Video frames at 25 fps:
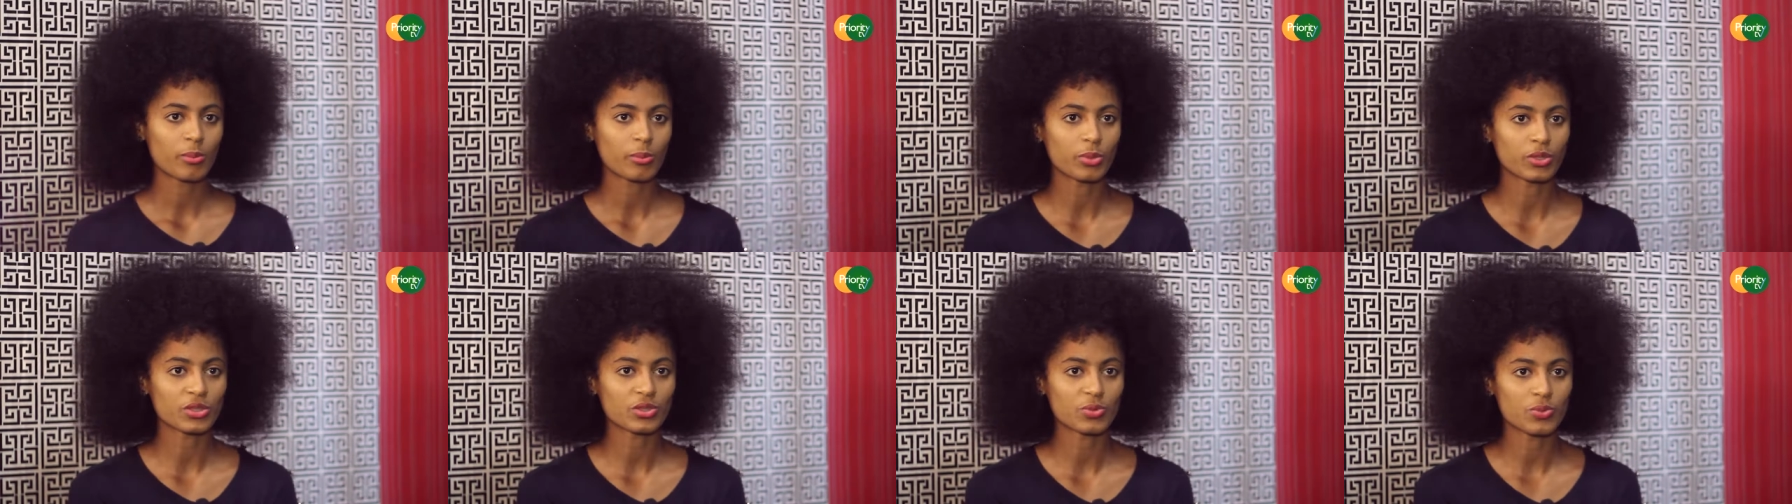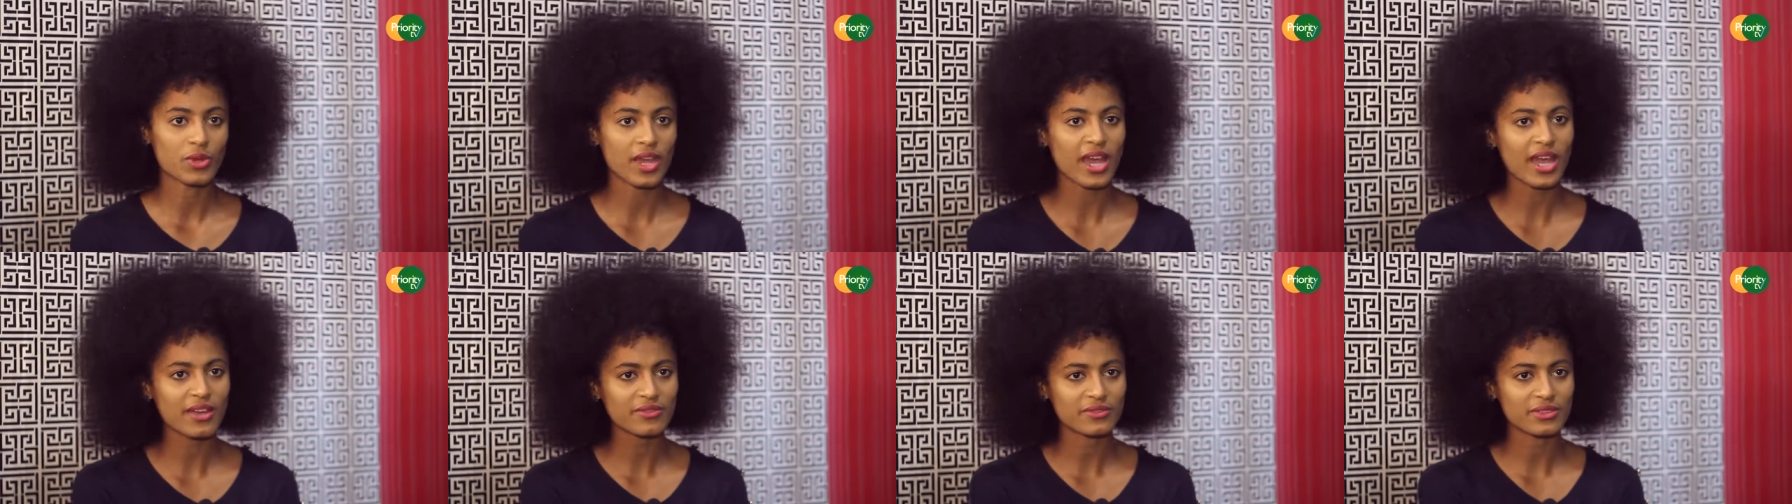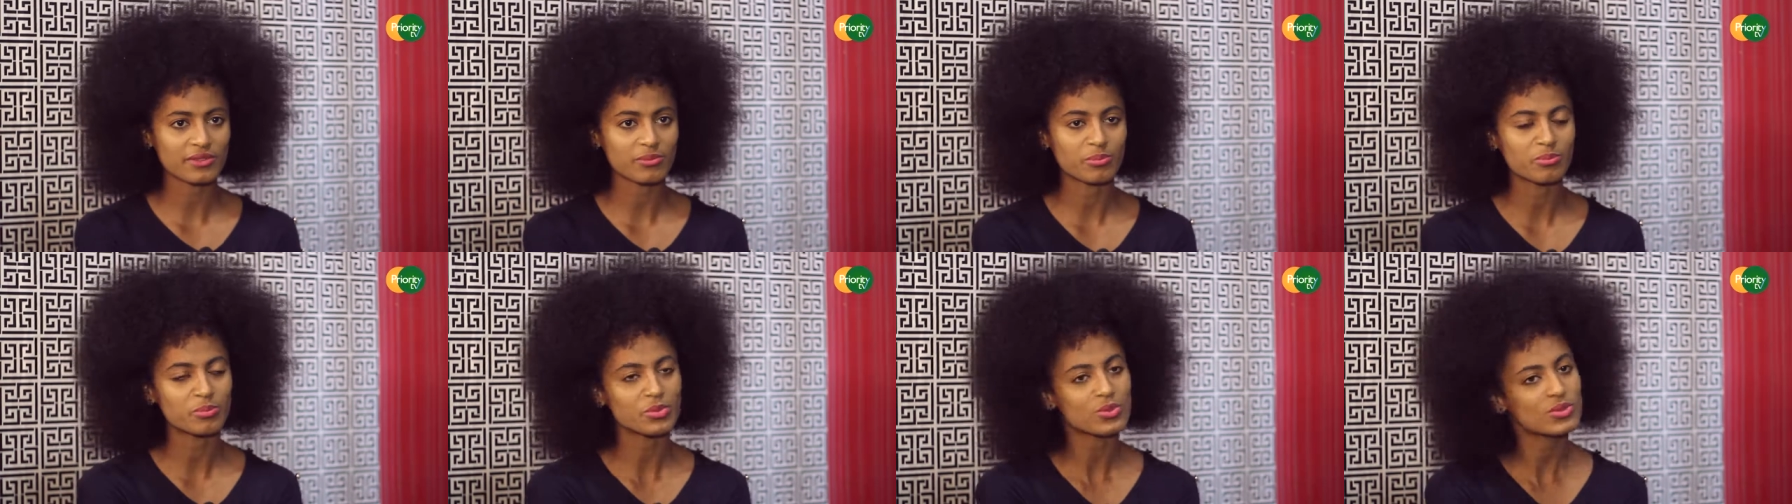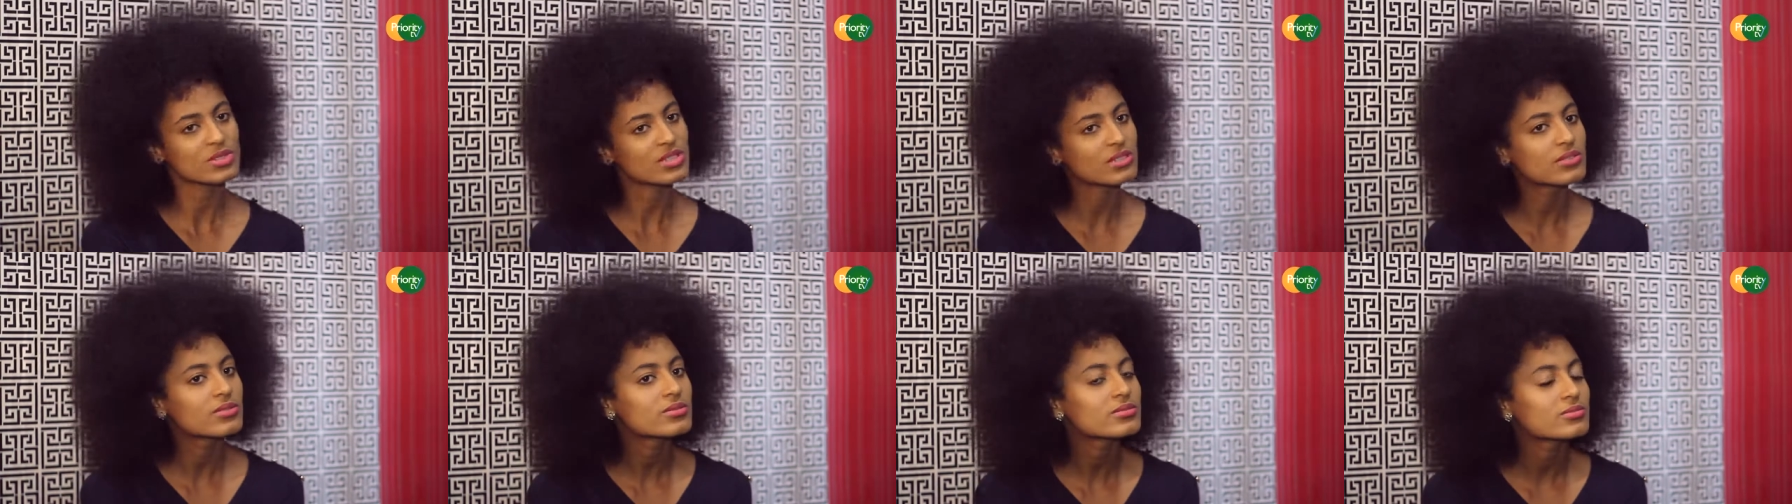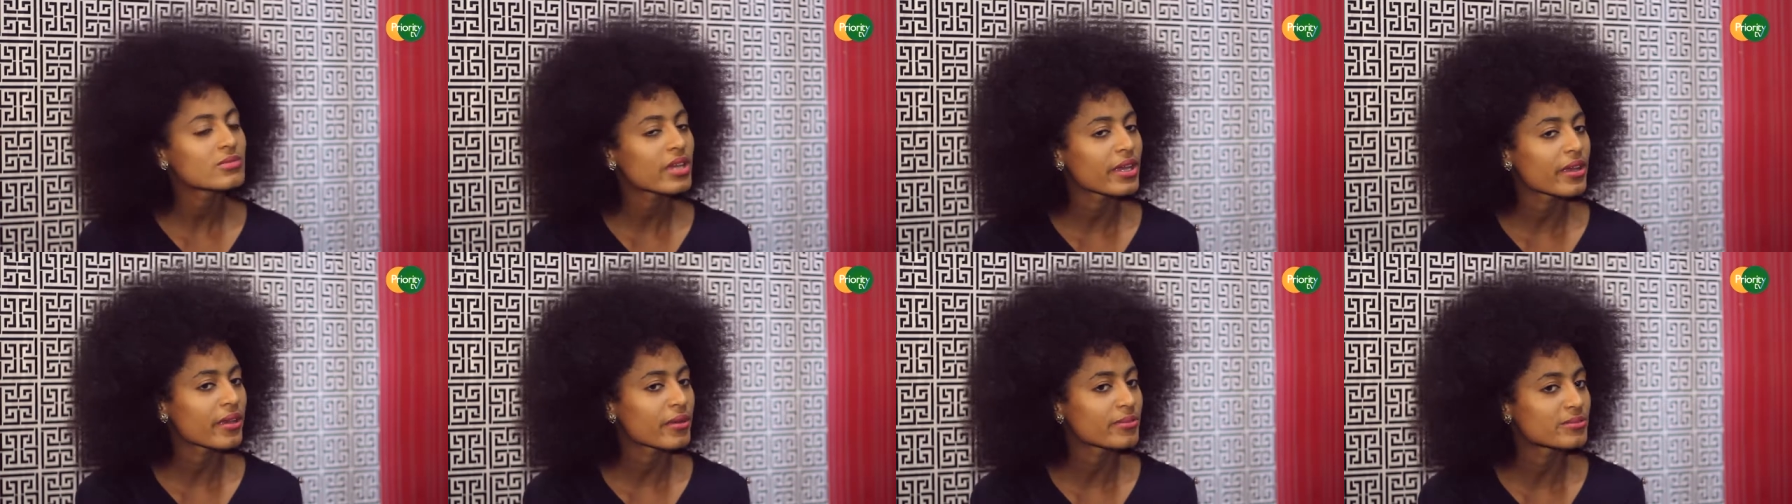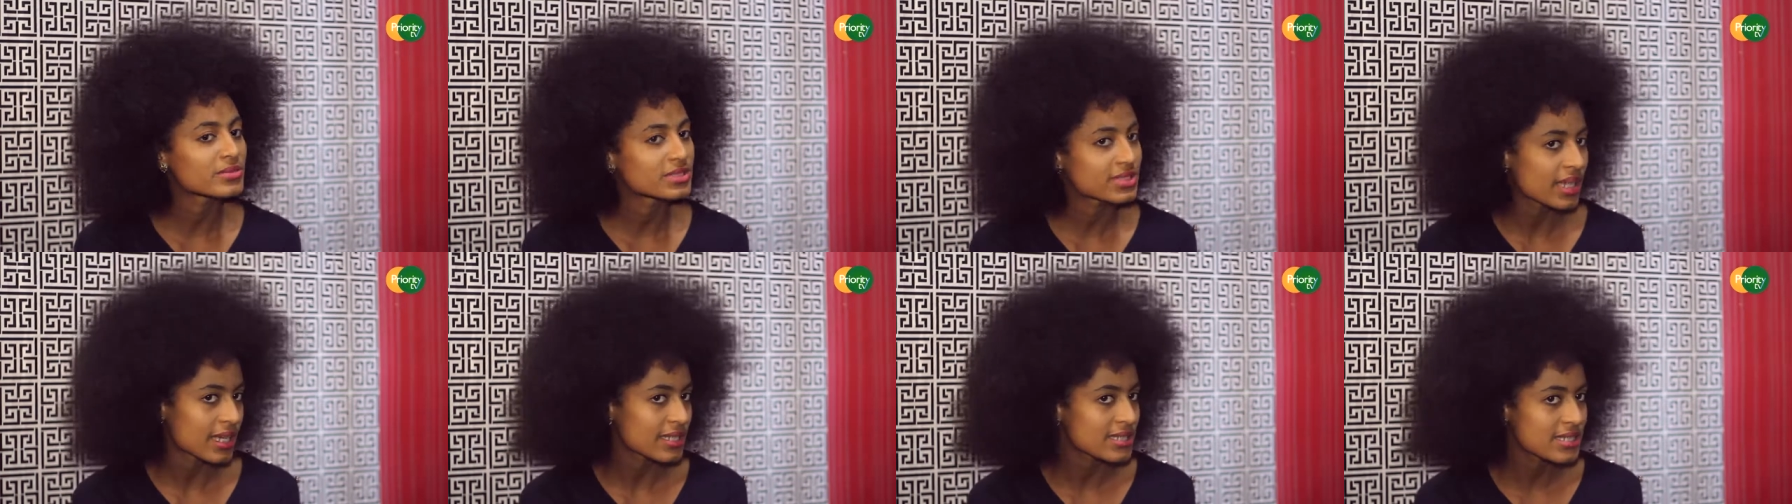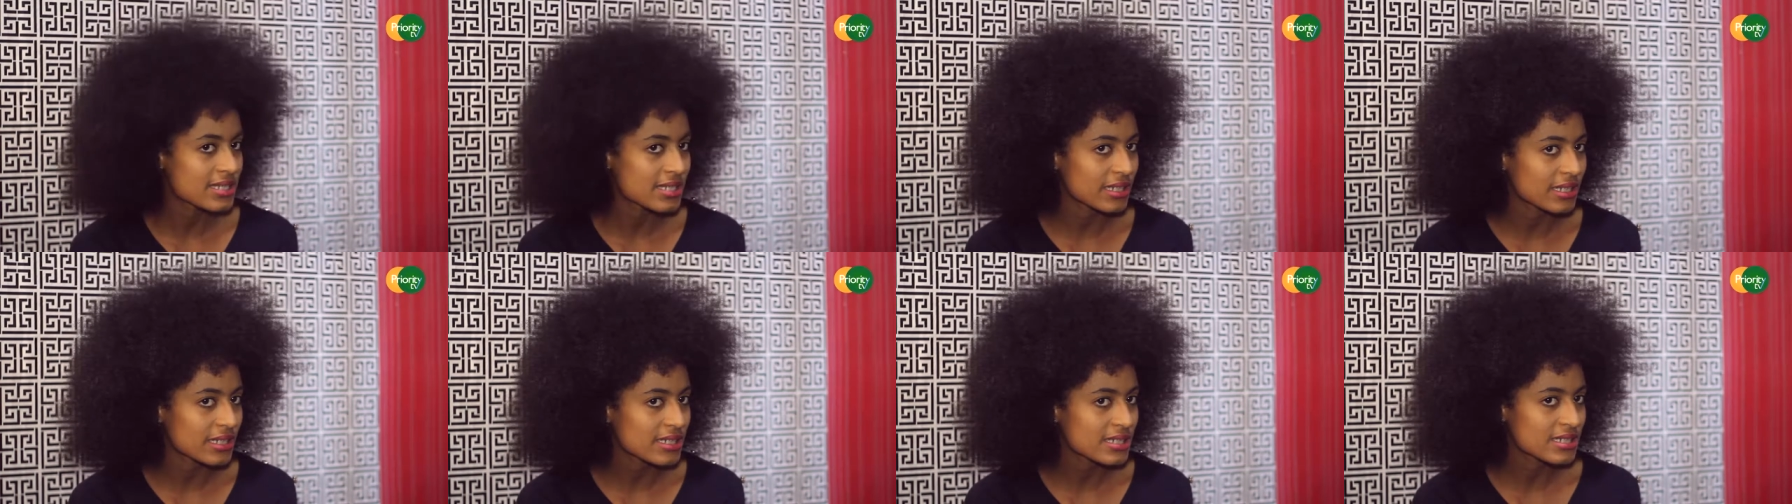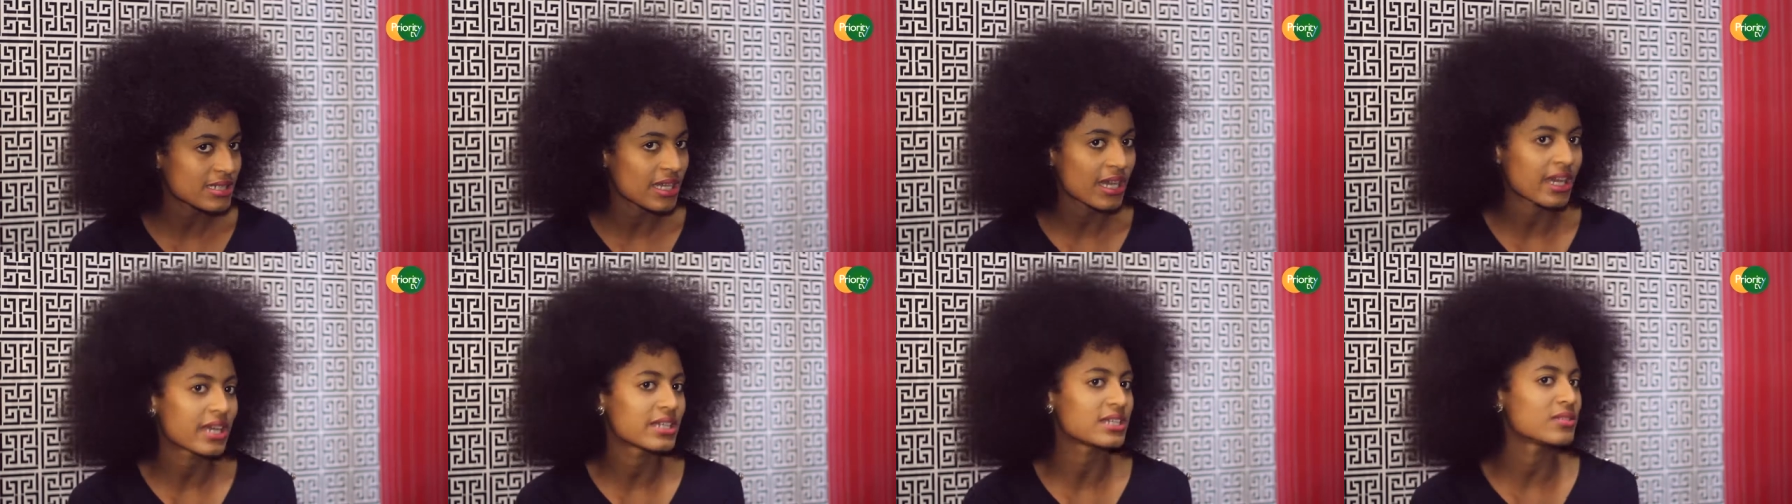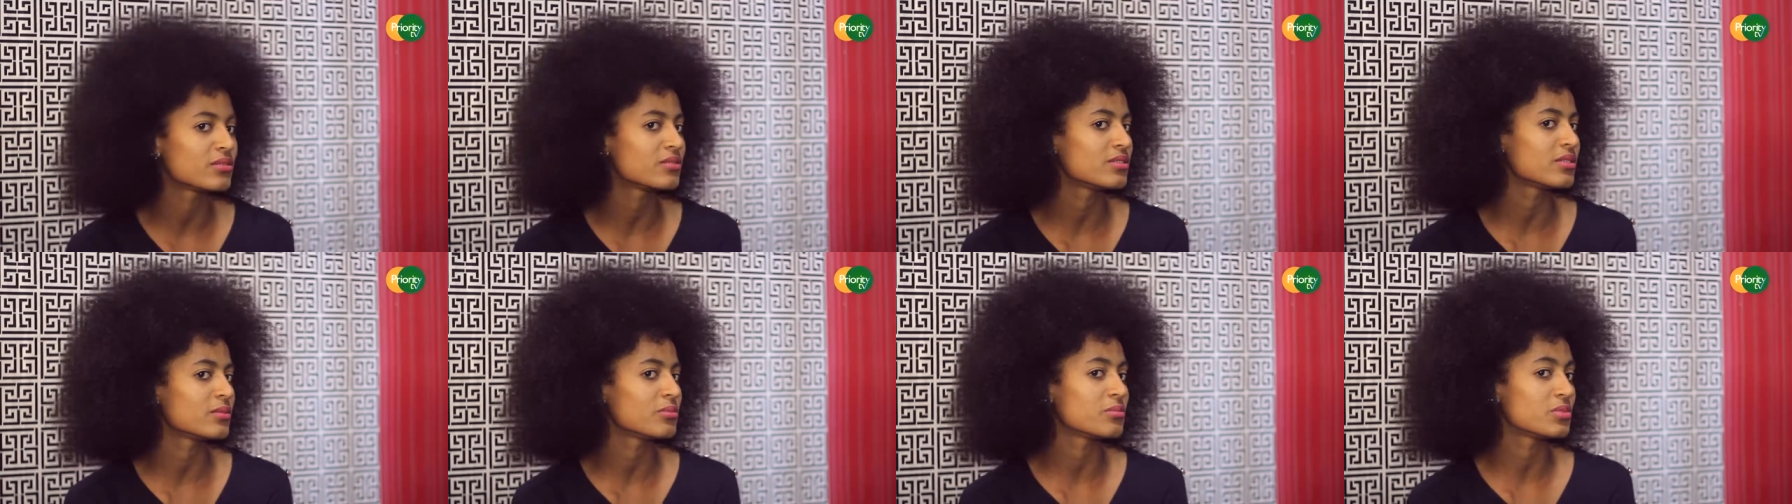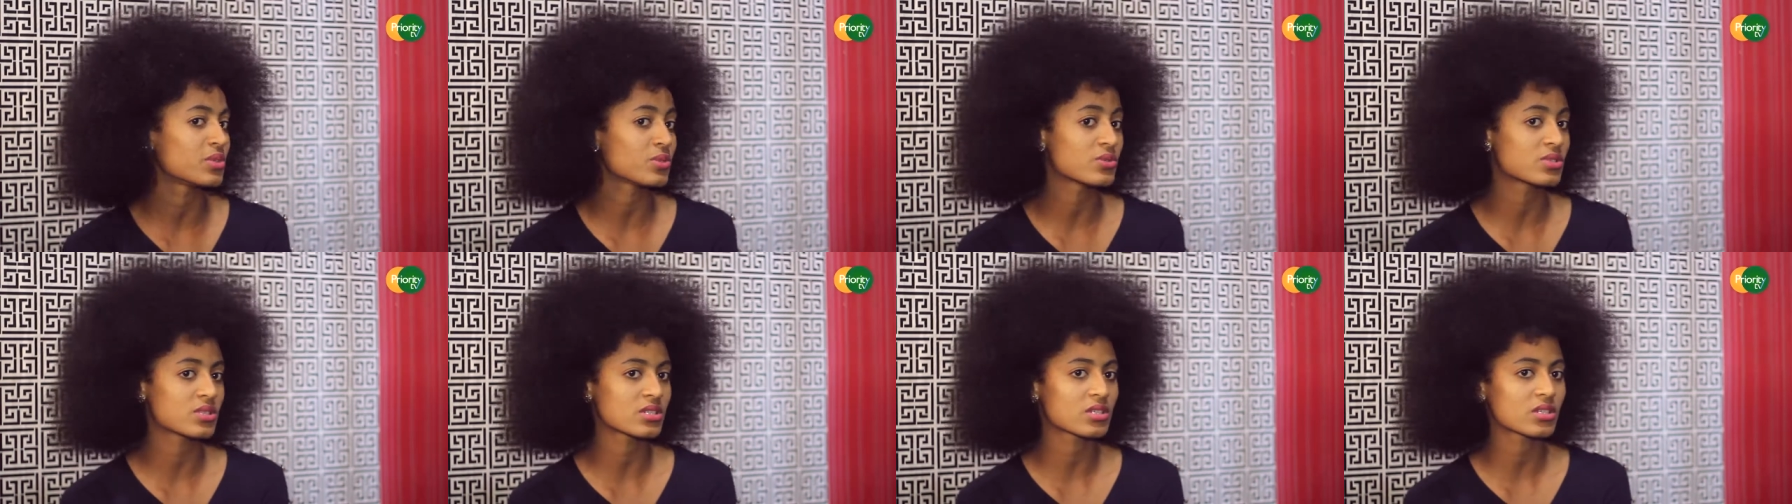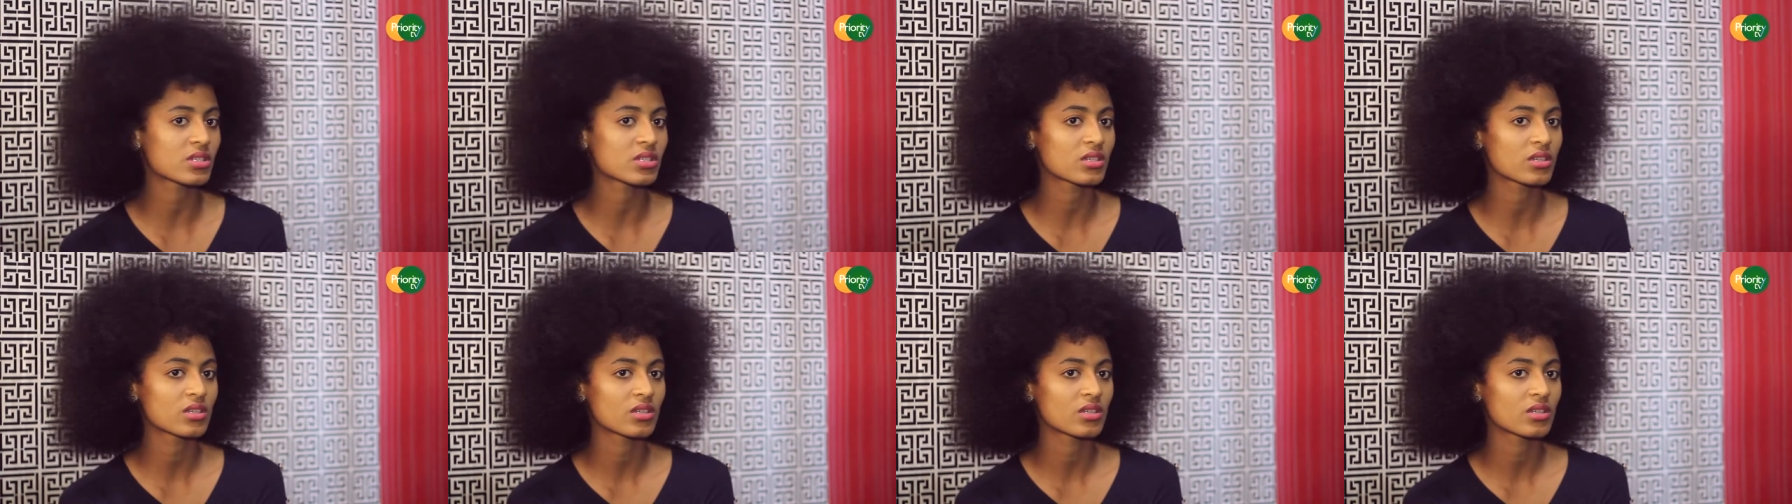but we have the music um, dancers and the music